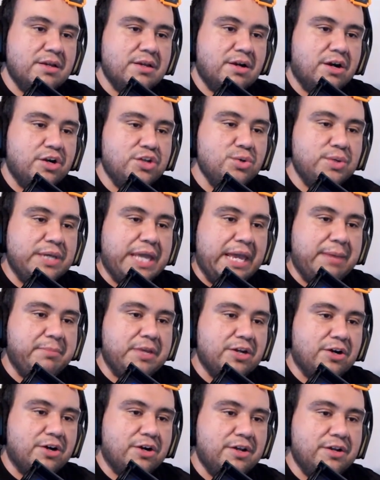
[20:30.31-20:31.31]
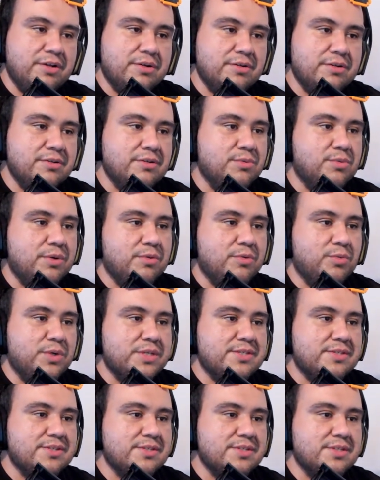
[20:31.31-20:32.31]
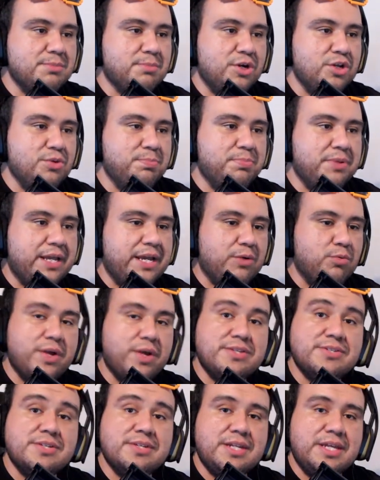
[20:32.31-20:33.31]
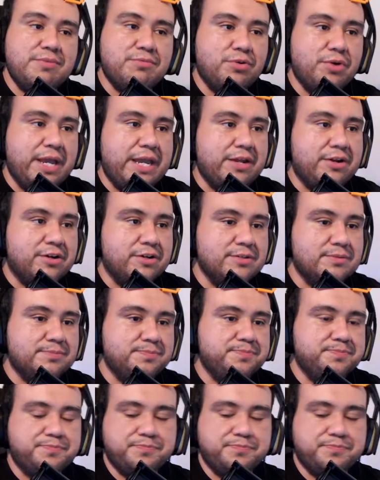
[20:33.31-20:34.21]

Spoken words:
Are you gaming on? What system are you playing Resident Evil 8 on?